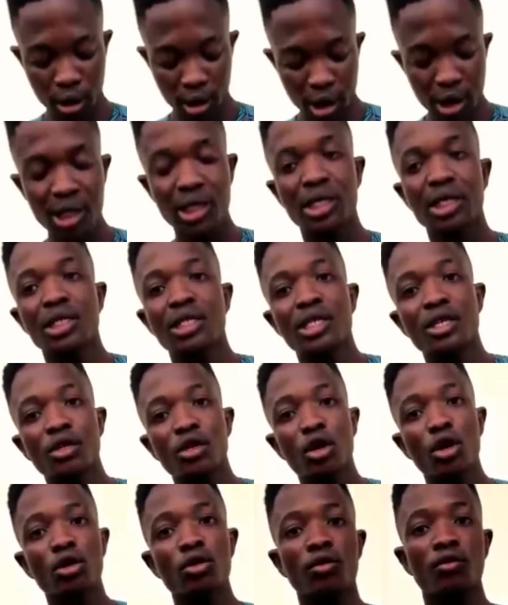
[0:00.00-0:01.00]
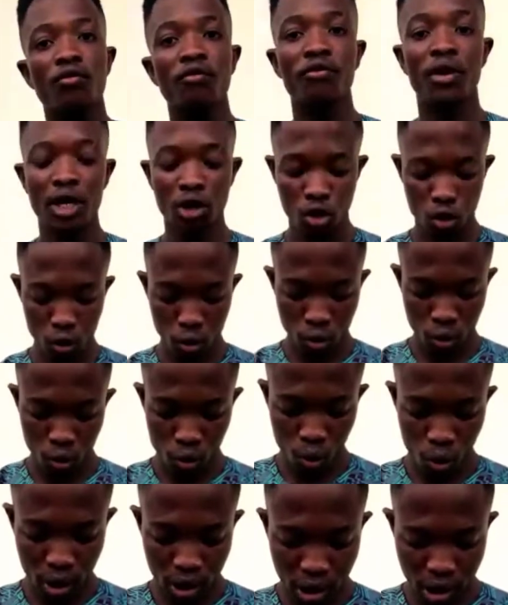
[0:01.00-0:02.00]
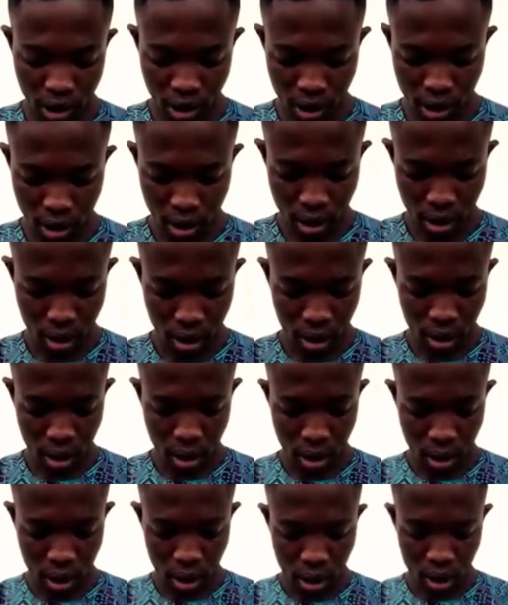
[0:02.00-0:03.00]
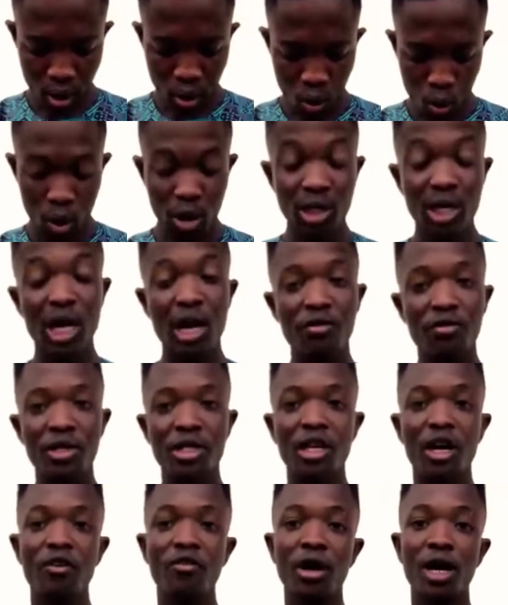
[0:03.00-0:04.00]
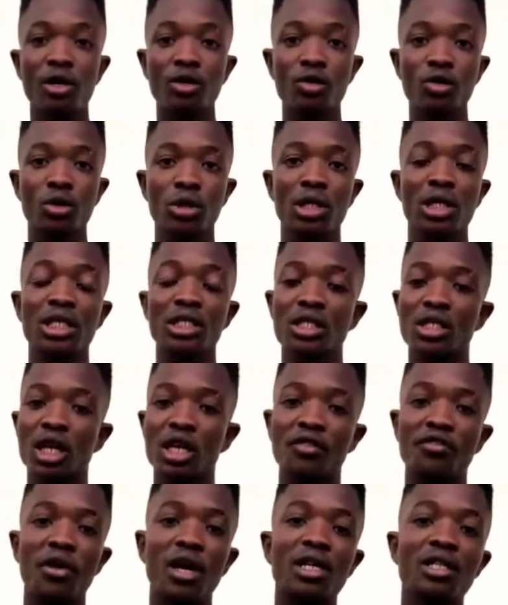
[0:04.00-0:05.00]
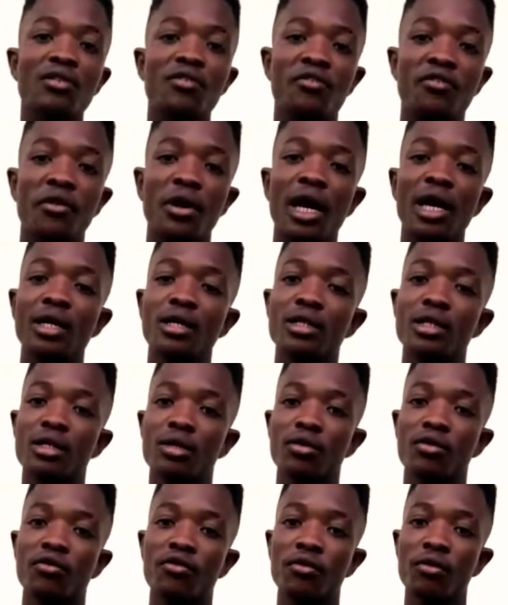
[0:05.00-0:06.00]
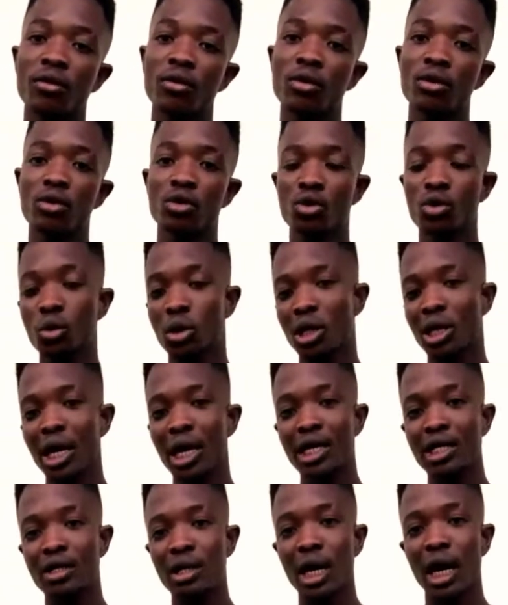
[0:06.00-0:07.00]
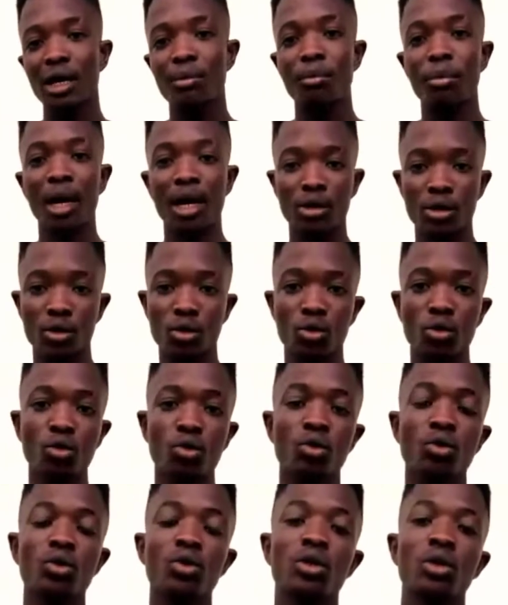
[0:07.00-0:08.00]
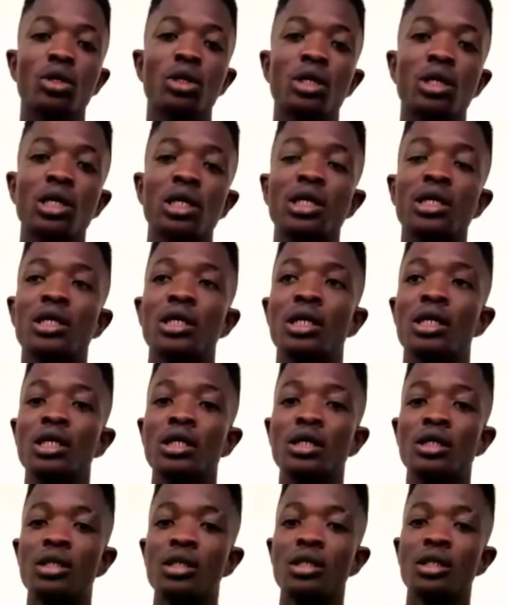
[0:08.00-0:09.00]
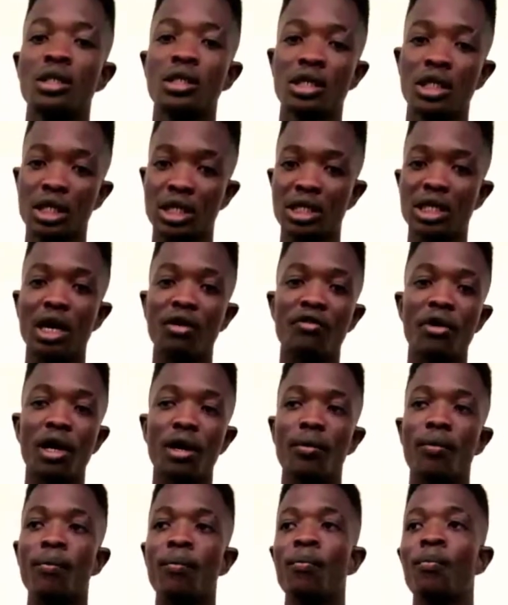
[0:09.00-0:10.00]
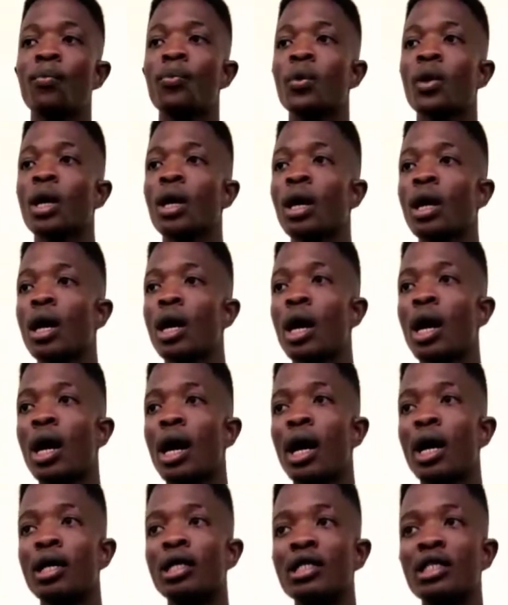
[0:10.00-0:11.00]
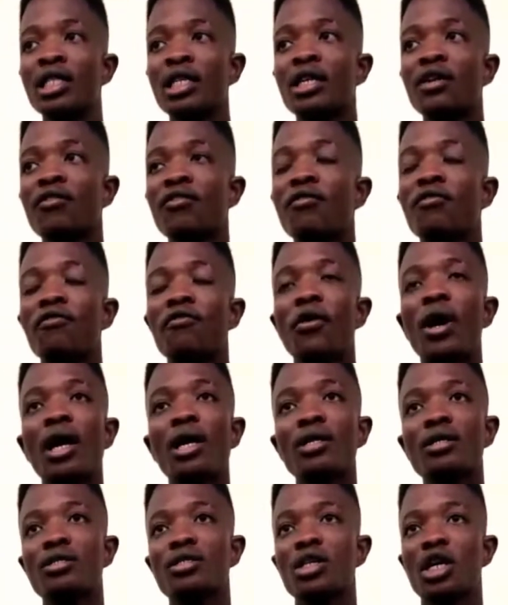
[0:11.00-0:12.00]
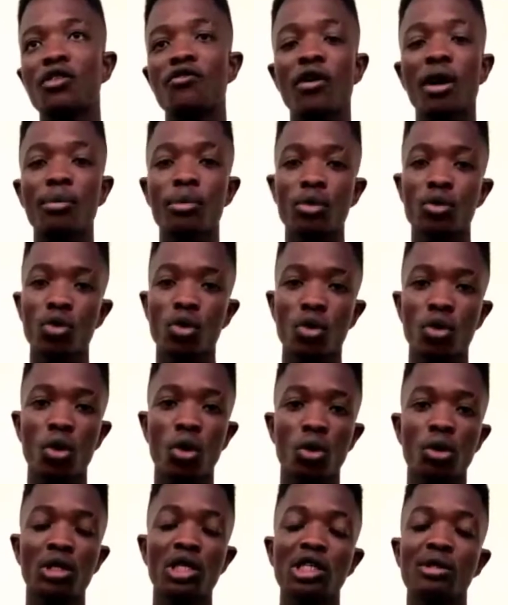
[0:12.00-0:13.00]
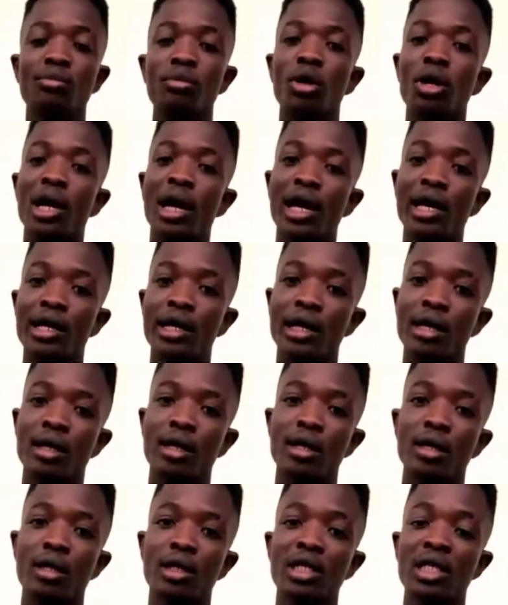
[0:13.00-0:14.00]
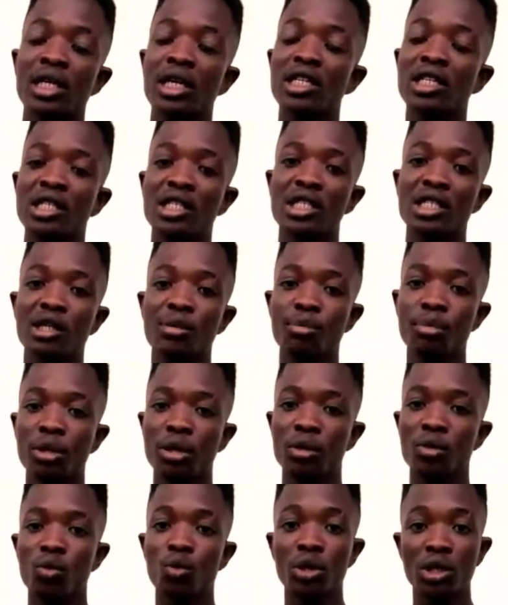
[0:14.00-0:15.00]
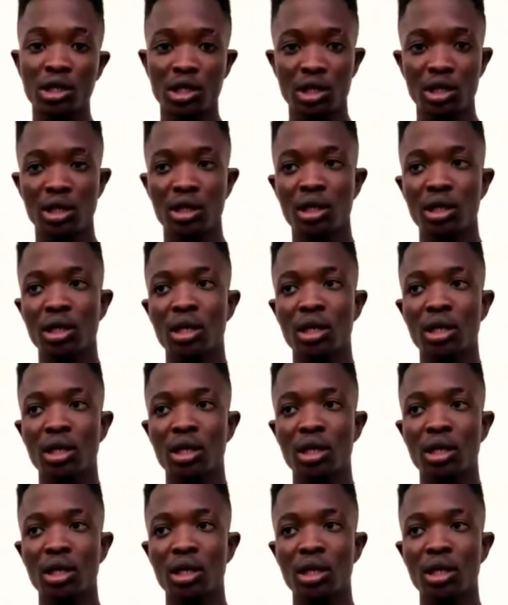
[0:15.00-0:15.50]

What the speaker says: This is a secured version which every server use in transferring files to clients and back to the server. The file transfer protocol is more like the HTTP, which